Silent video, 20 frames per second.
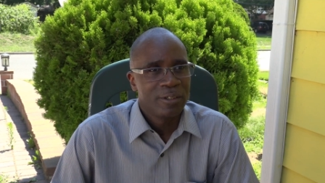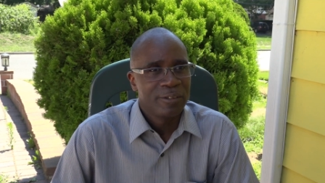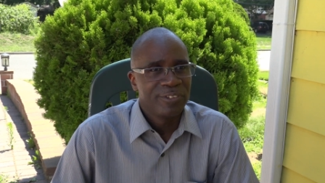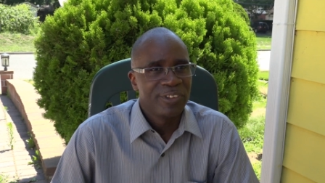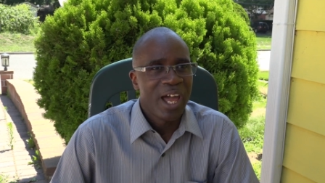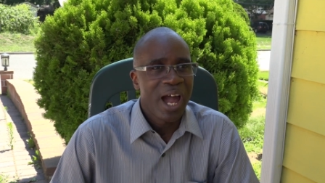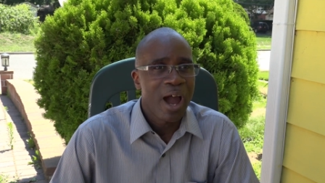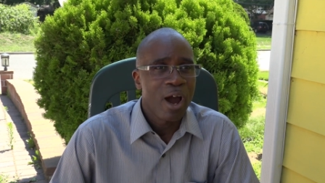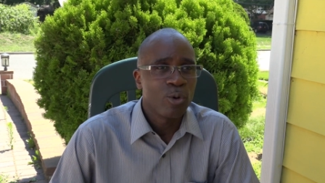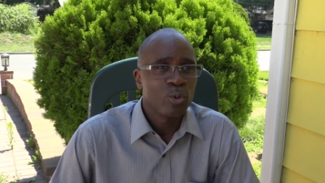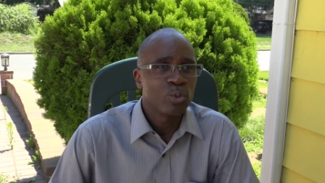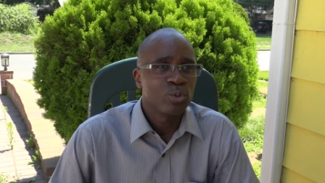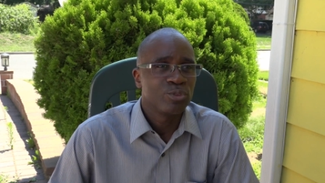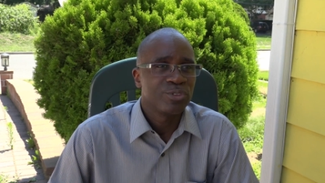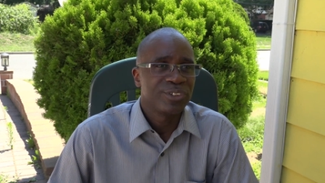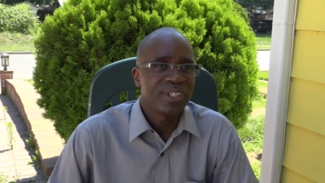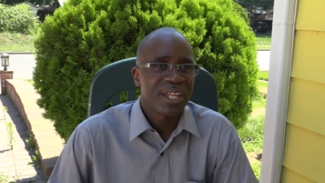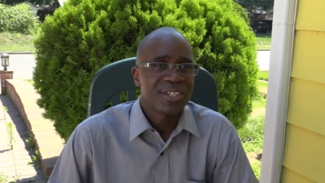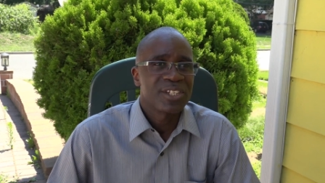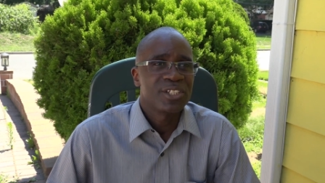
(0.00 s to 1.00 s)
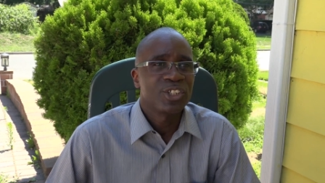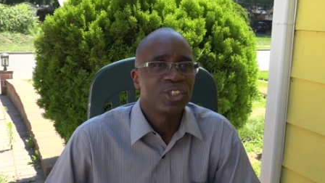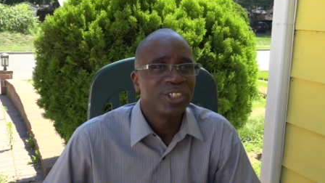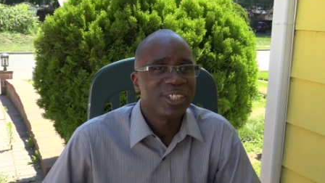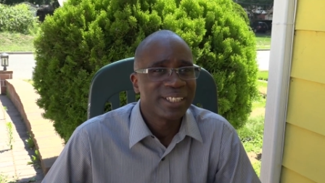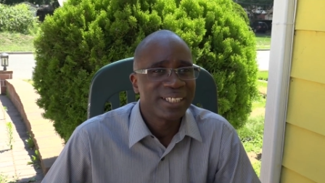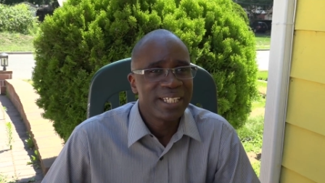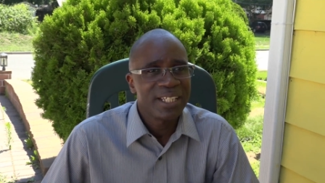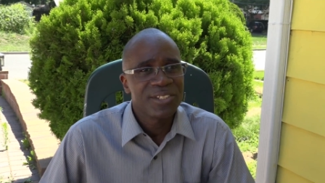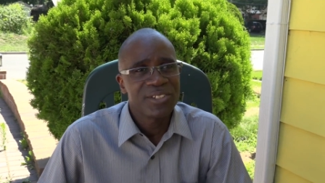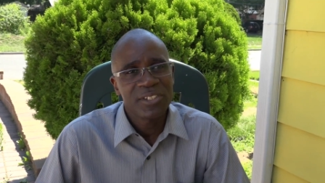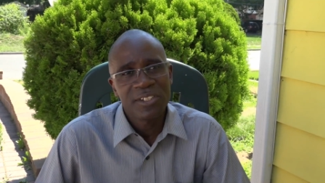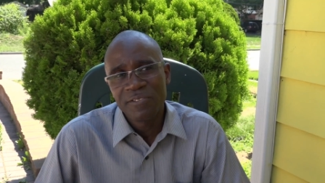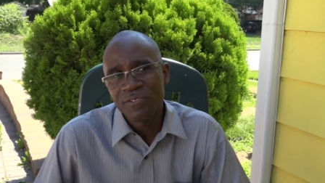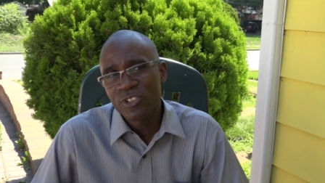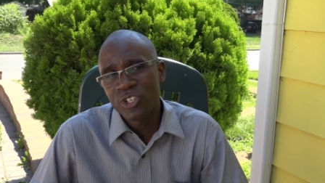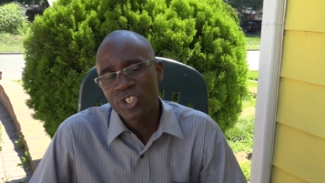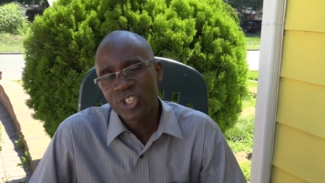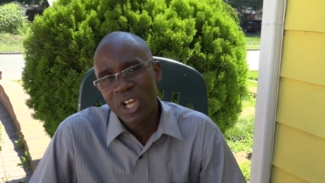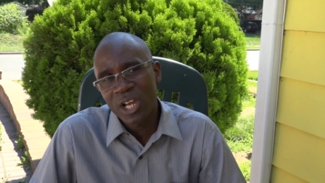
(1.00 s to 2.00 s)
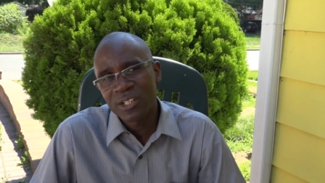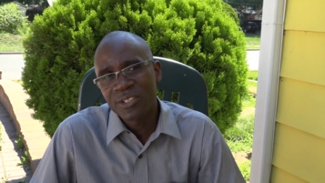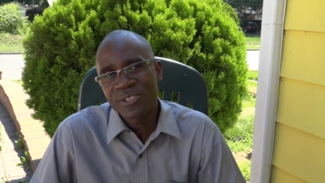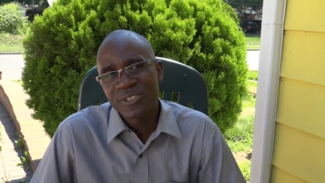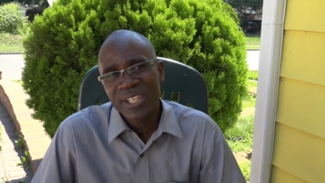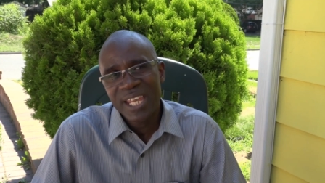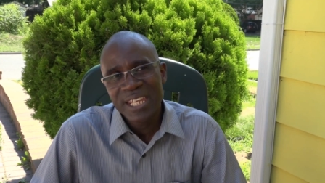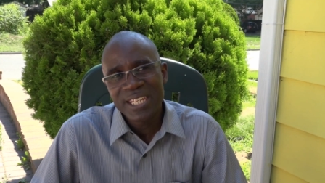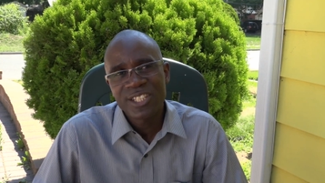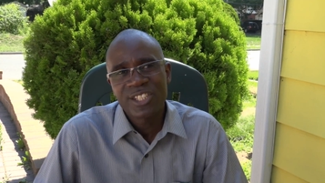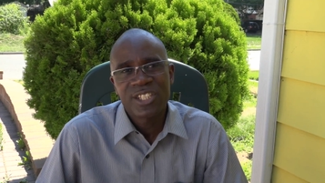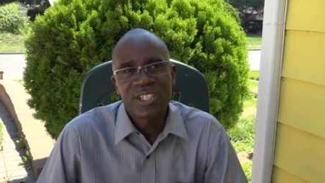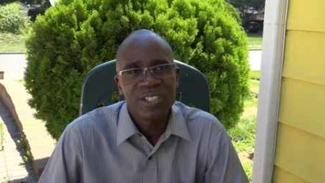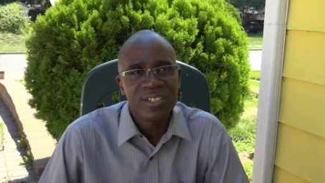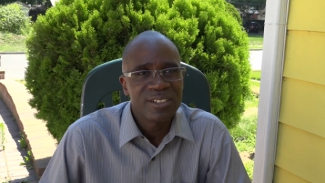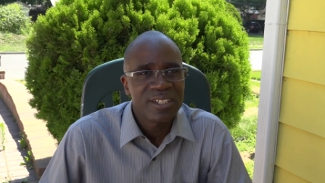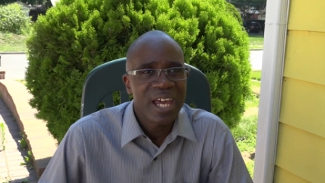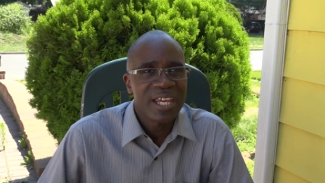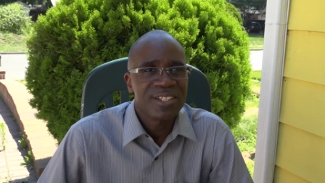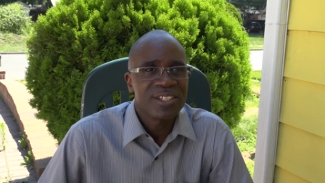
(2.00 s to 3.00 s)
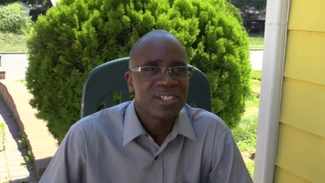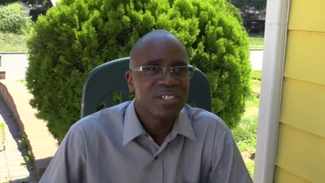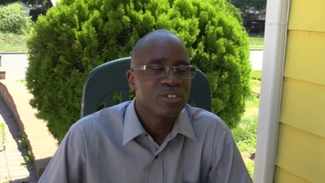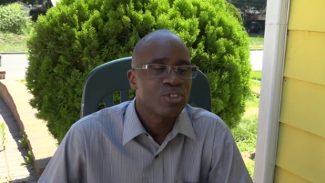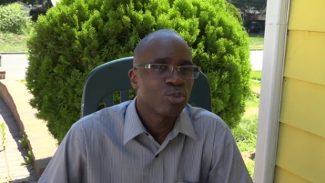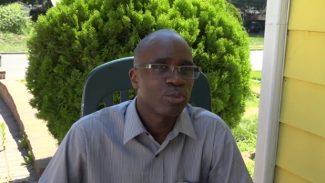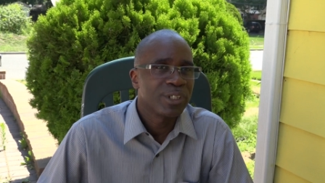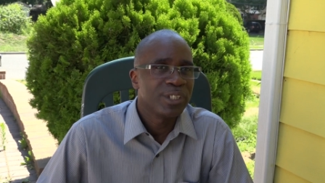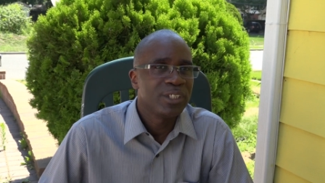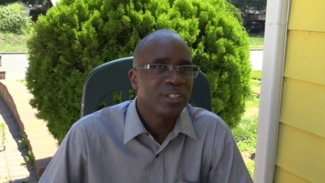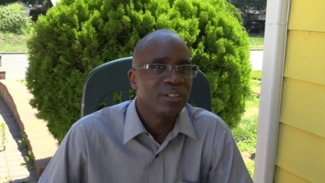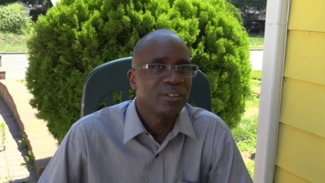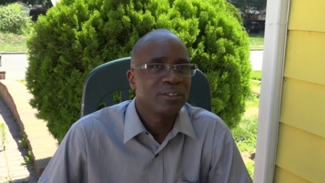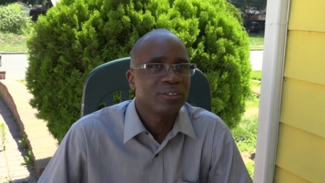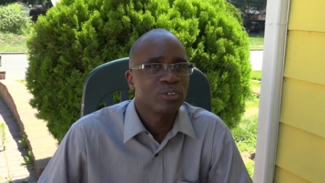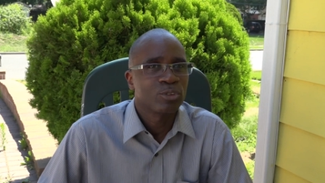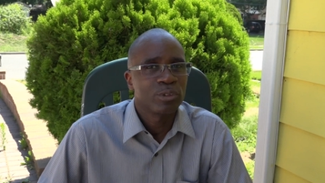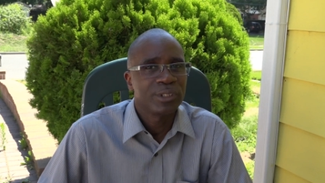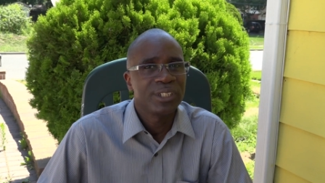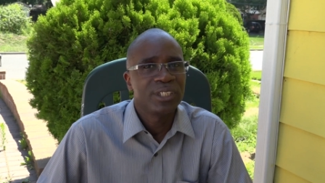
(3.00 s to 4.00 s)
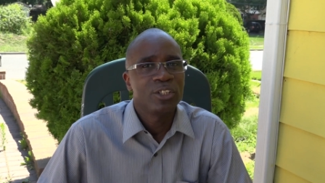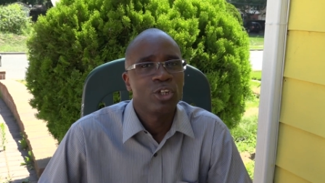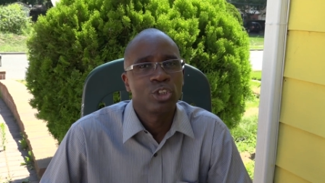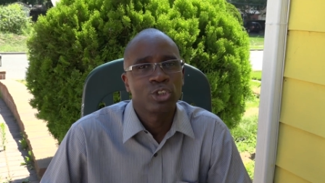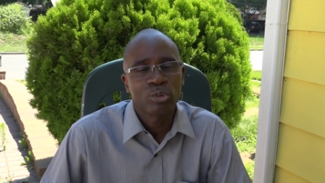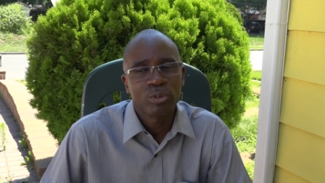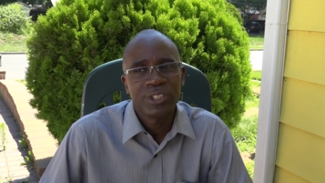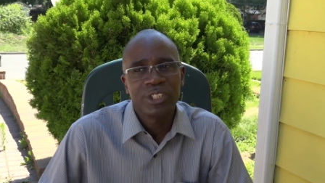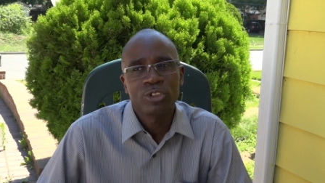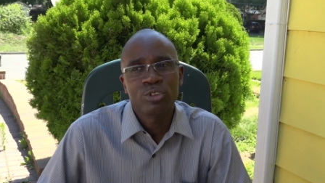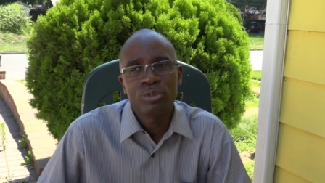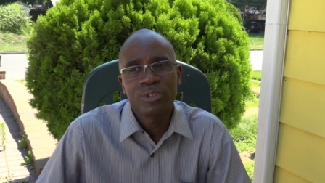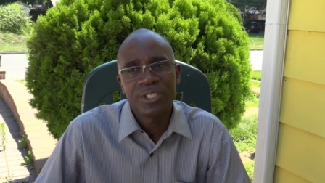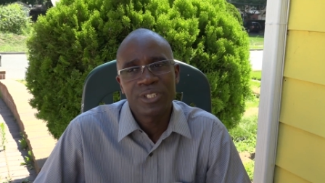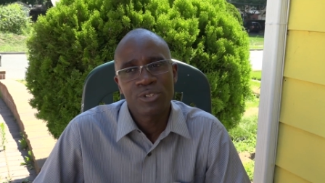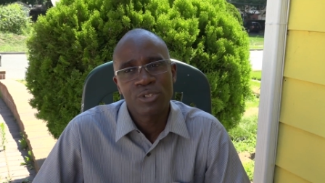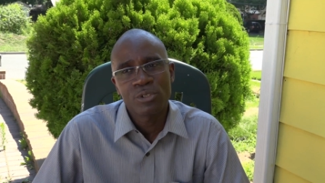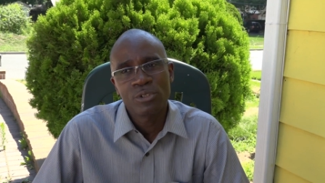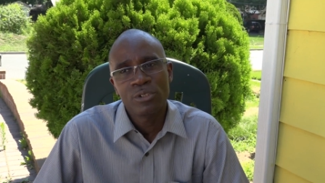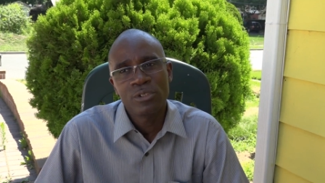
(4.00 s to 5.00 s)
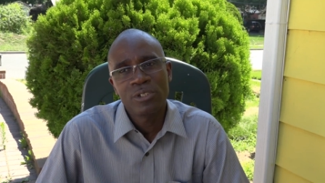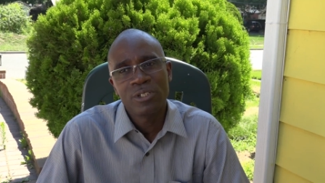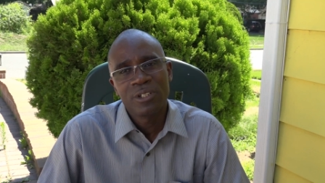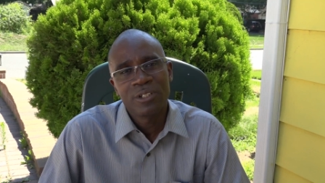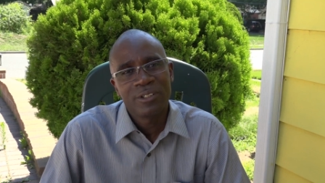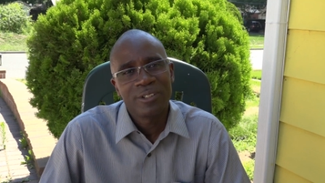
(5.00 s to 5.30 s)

Now, that's another case if the child is 18, 19, 20 or 22 years old.